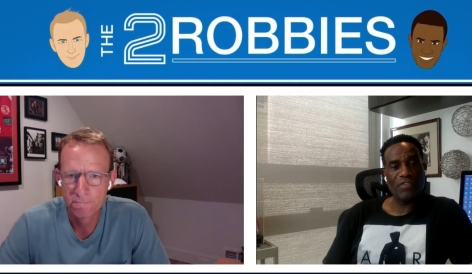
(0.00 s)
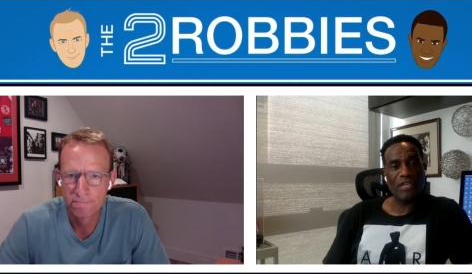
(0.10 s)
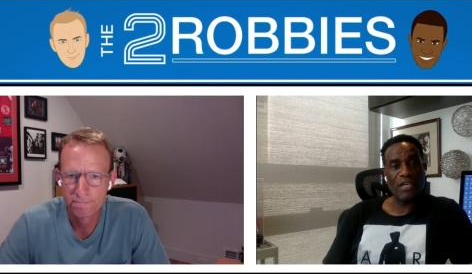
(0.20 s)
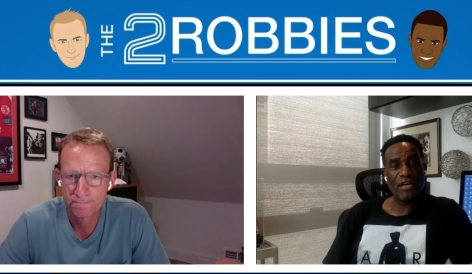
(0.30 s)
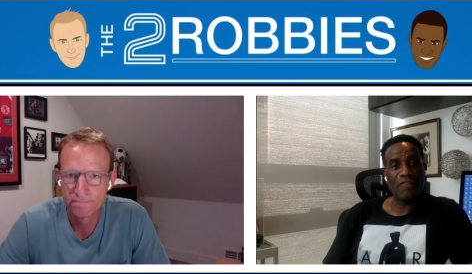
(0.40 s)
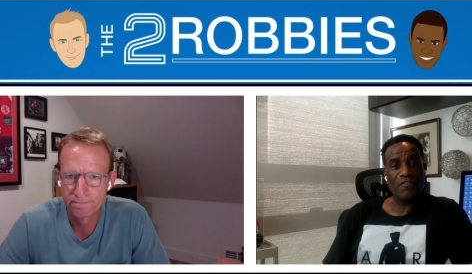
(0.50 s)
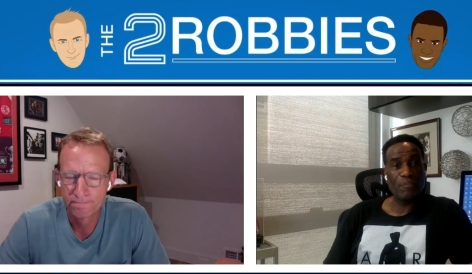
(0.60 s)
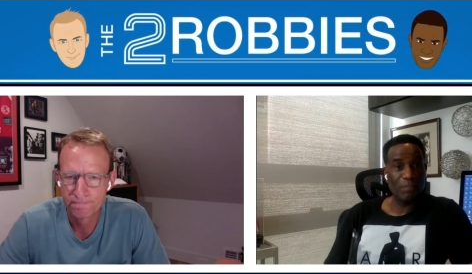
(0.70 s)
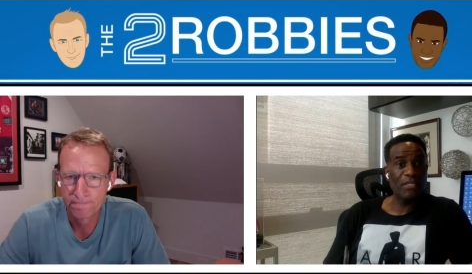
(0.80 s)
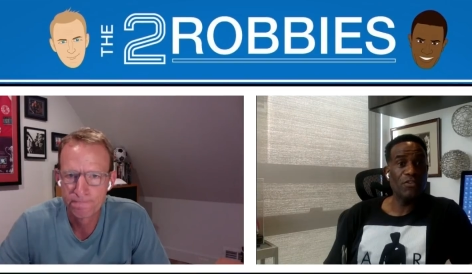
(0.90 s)
Speaker 1: they have a
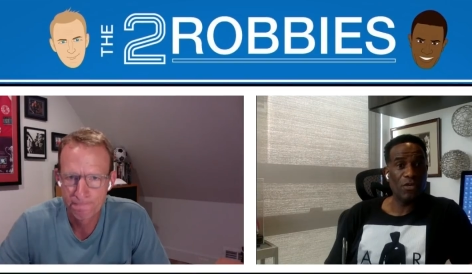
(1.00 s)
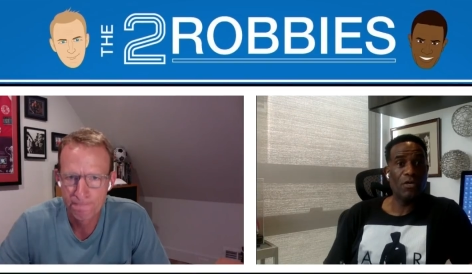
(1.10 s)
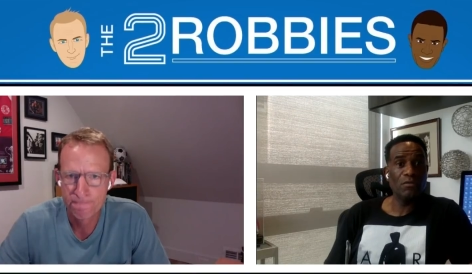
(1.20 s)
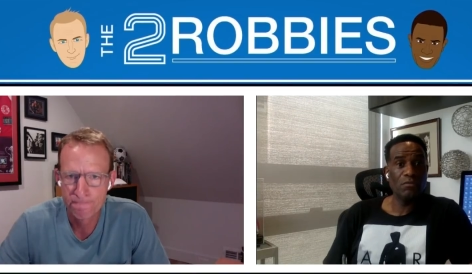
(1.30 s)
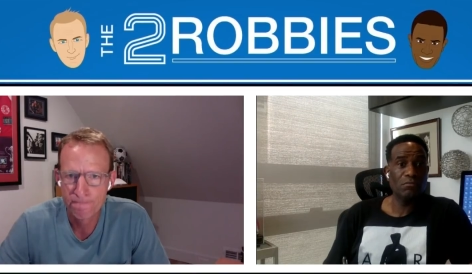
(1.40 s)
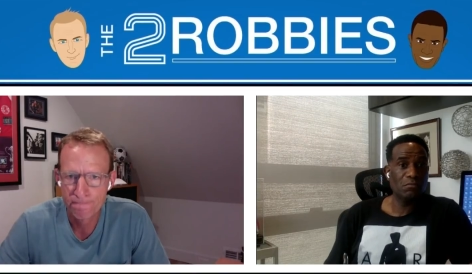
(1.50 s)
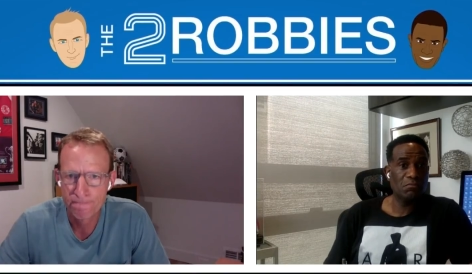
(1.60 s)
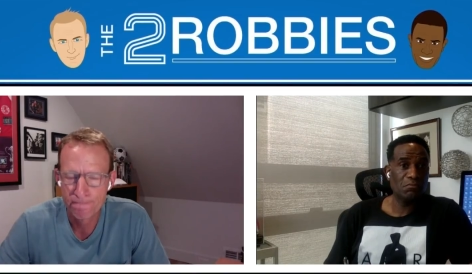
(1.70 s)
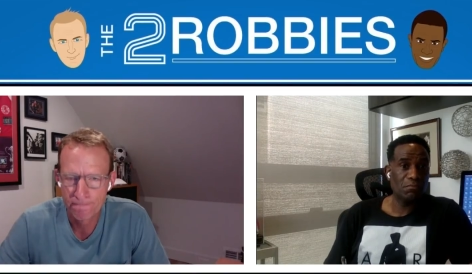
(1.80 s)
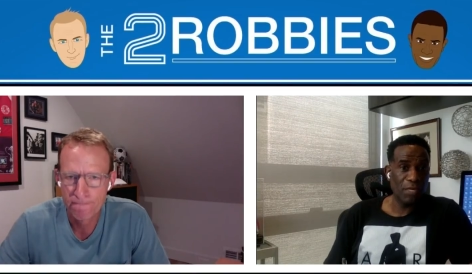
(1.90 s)
fabinho
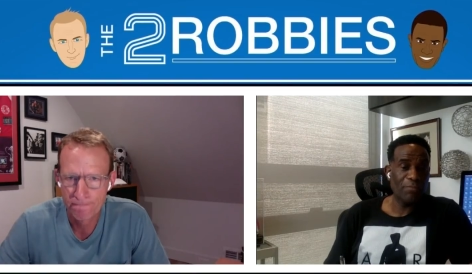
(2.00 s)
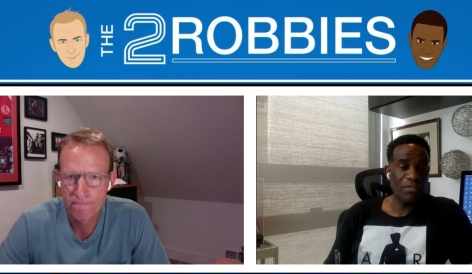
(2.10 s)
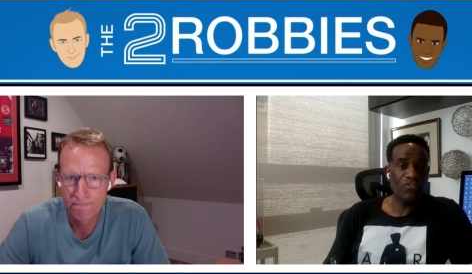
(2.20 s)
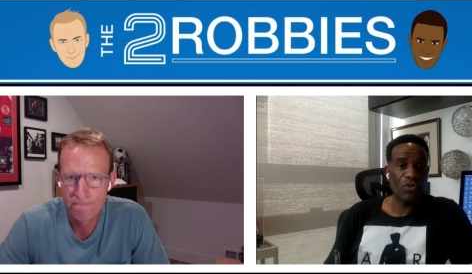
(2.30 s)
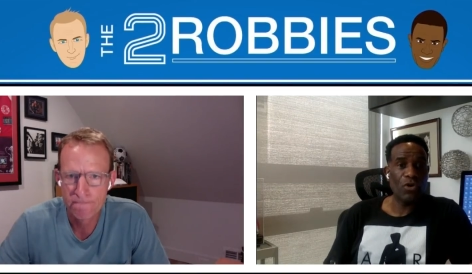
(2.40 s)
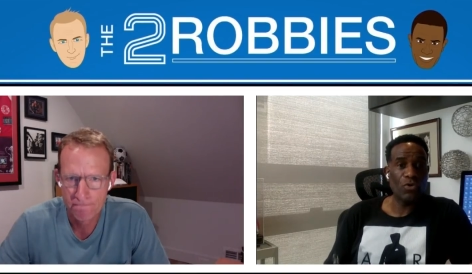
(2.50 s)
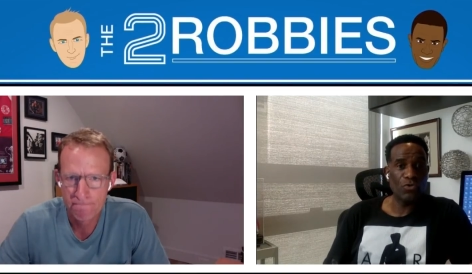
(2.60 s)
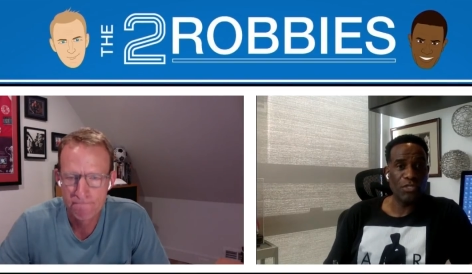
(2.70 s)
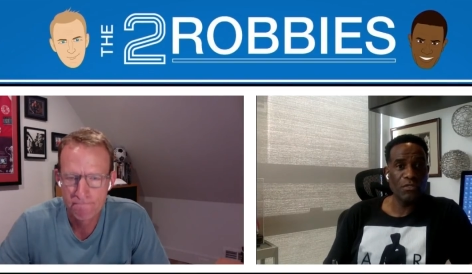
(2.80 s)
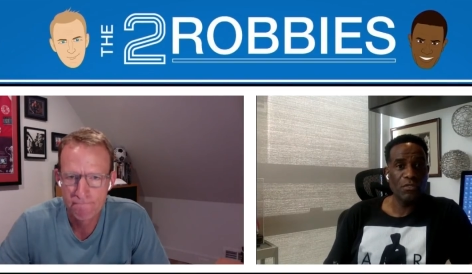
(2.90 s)
maybe as a
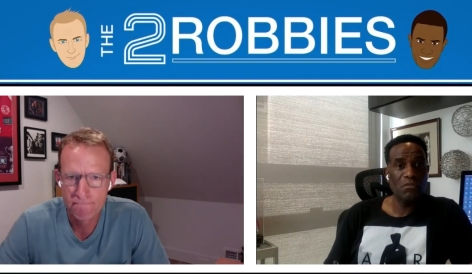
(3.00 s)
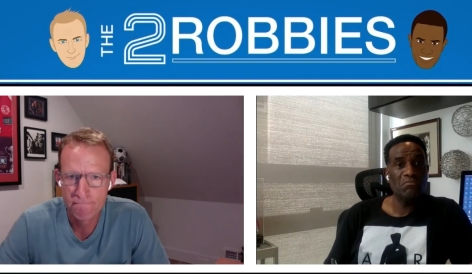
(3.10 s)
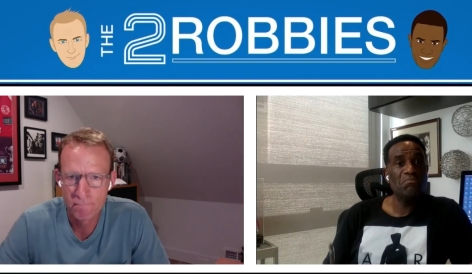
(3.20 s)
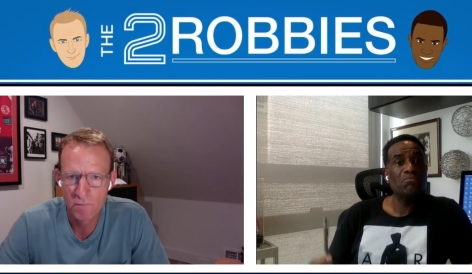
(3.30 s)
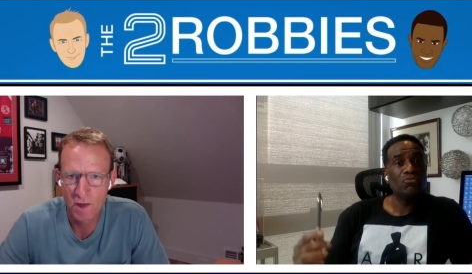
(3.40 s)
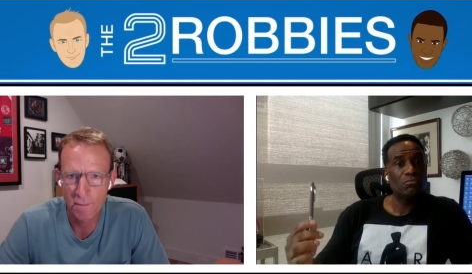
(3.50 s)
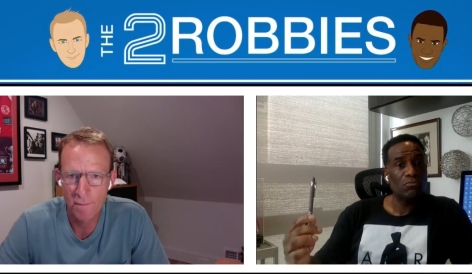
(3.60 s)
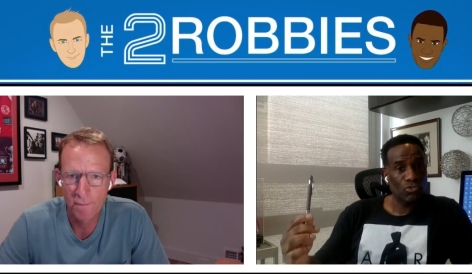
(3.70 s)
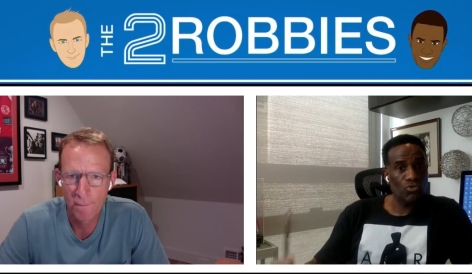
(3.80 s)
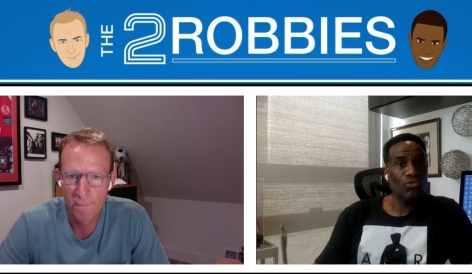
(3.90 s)
holding
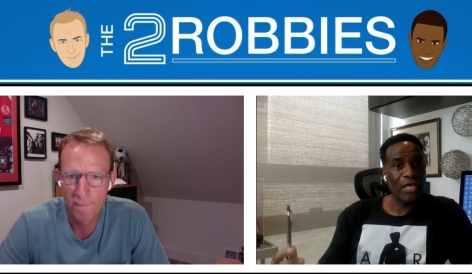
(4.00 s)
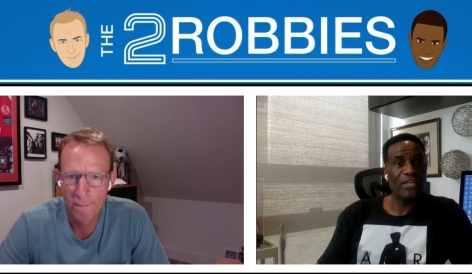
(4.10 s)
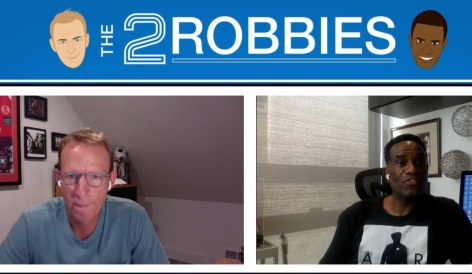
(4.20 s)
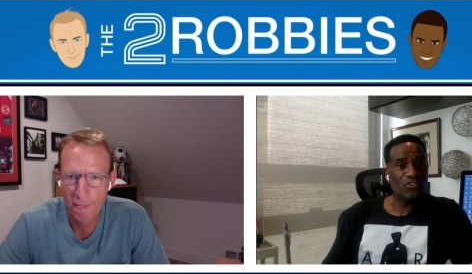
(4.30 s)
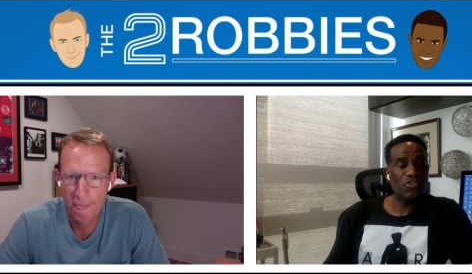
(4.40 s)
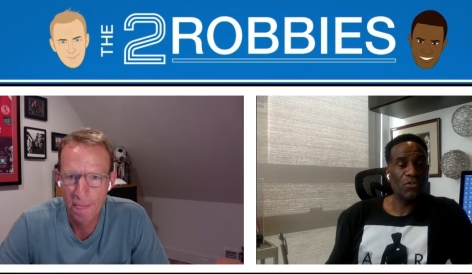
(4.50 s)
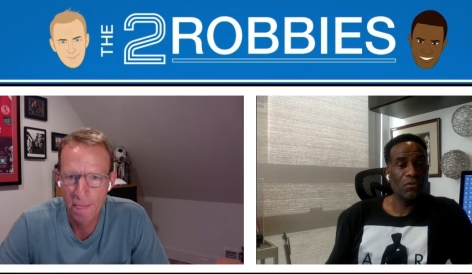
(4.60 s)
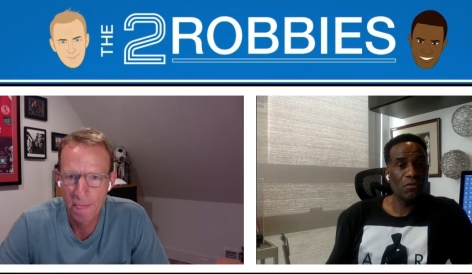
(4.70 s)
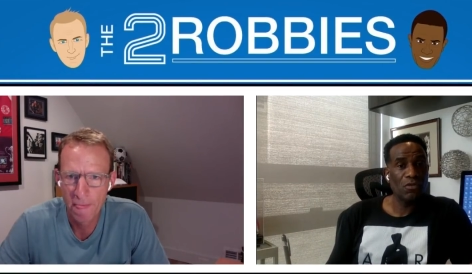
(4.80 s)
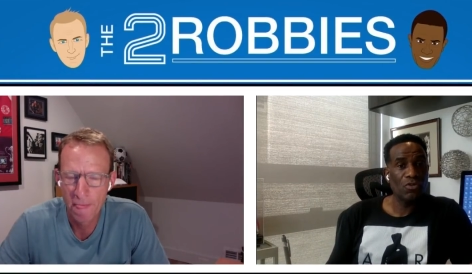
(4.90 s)
yep jordan henderson
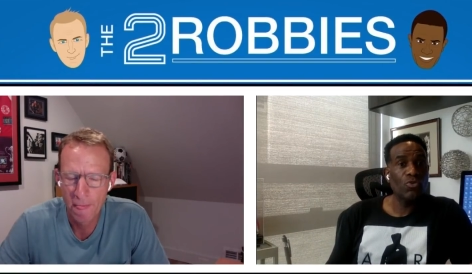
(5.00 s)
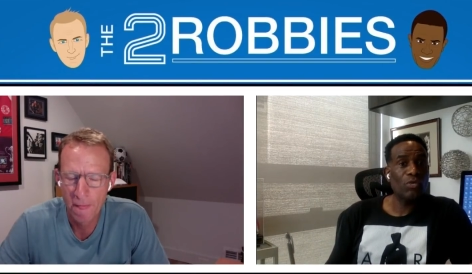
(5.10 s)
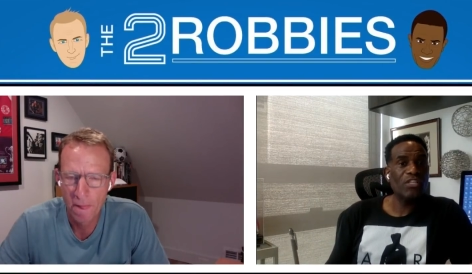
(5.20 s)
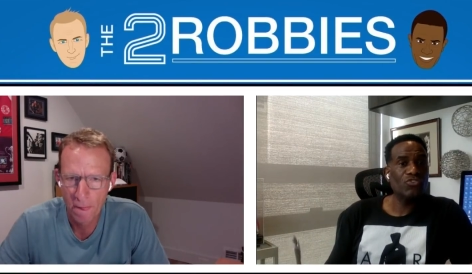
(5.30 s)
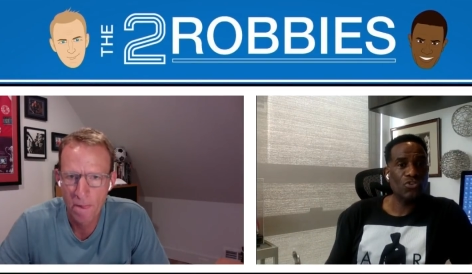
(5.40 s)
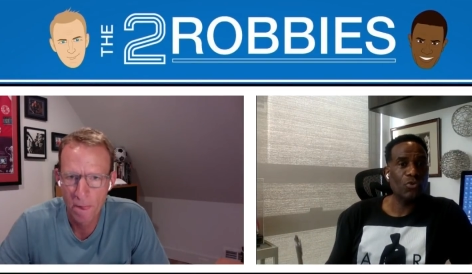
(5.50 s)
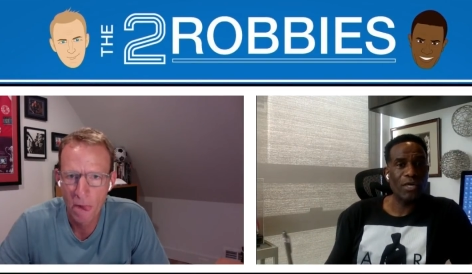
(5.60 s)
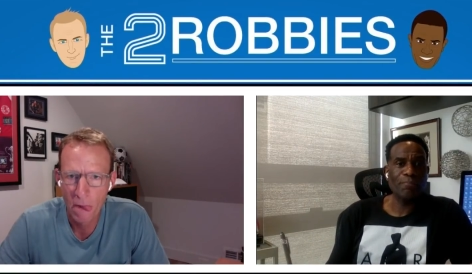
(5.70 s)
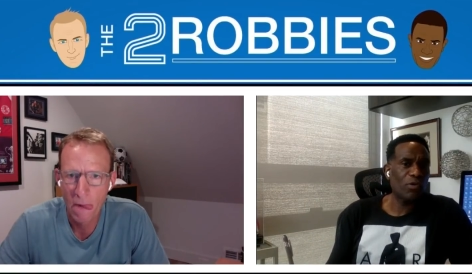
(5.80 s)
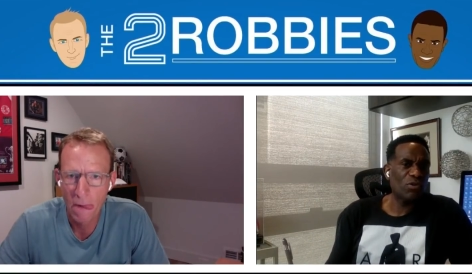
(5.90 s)
who can do
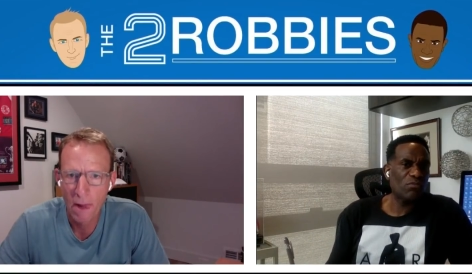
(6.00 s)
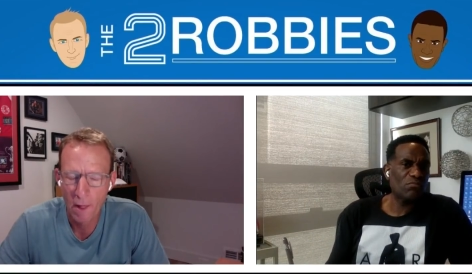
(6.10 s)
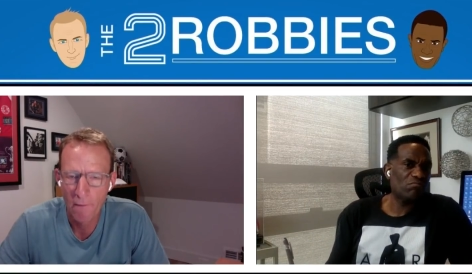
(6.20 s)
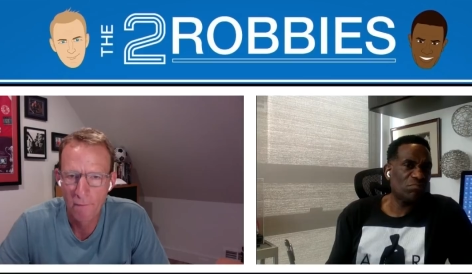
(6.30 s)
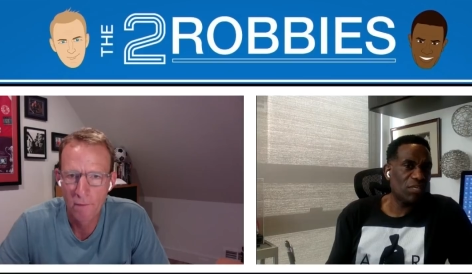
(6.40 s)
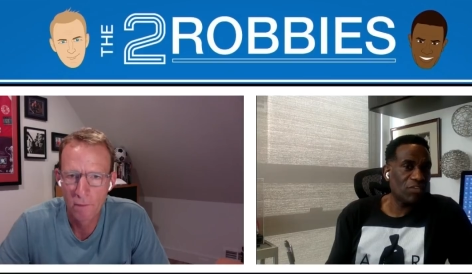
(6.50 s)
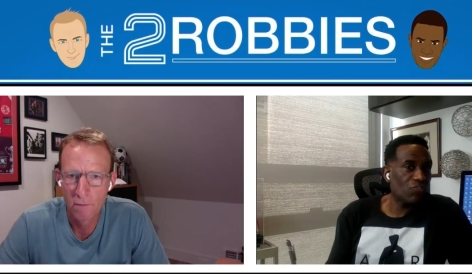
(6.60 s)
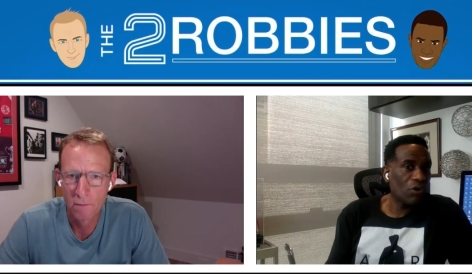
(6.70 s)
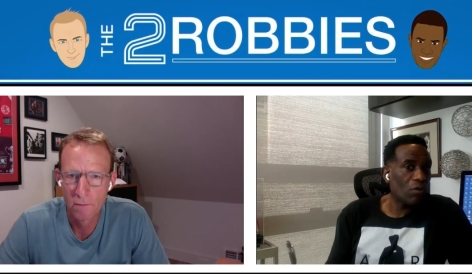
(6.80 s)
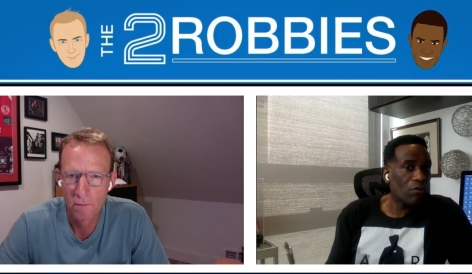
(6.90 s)
it but is
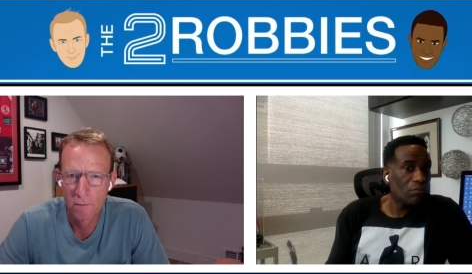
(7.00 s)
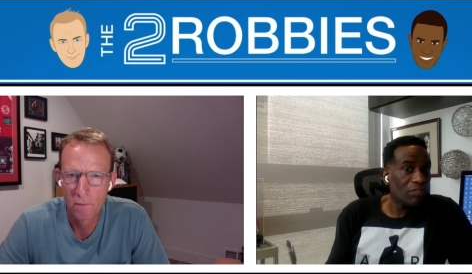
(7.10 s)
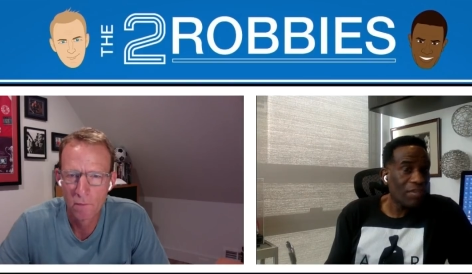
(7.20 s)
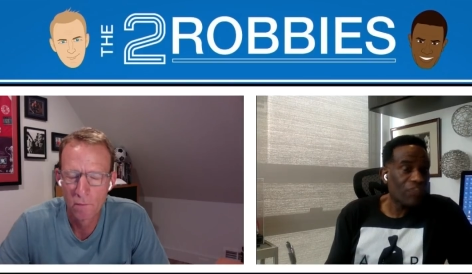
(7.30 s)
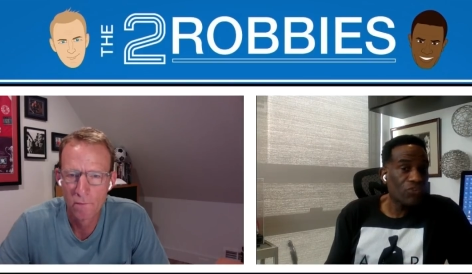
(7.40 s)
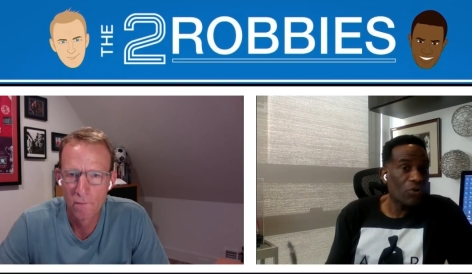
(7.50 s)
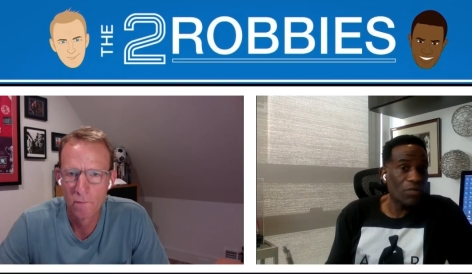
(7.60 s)
not that's not